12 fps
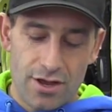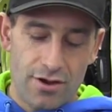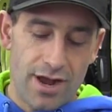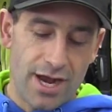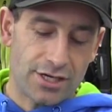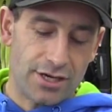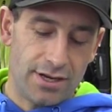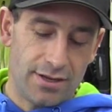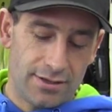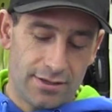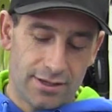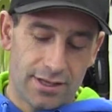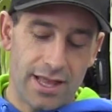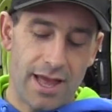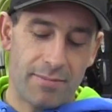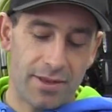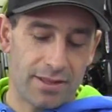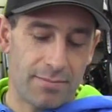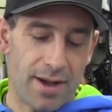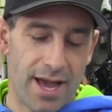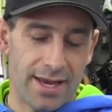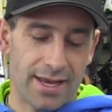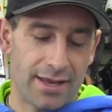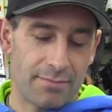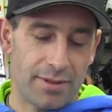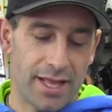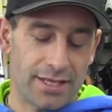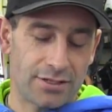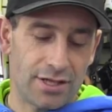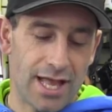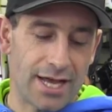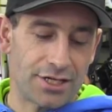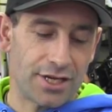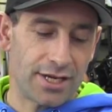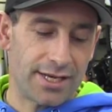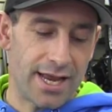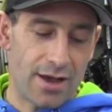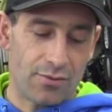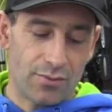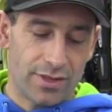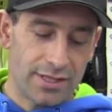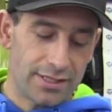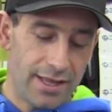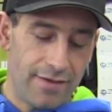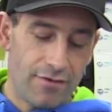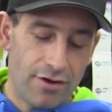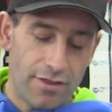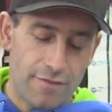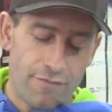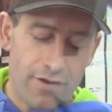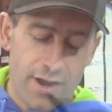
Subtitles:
you're actually clamping the binding in place or latching it down with a lever on the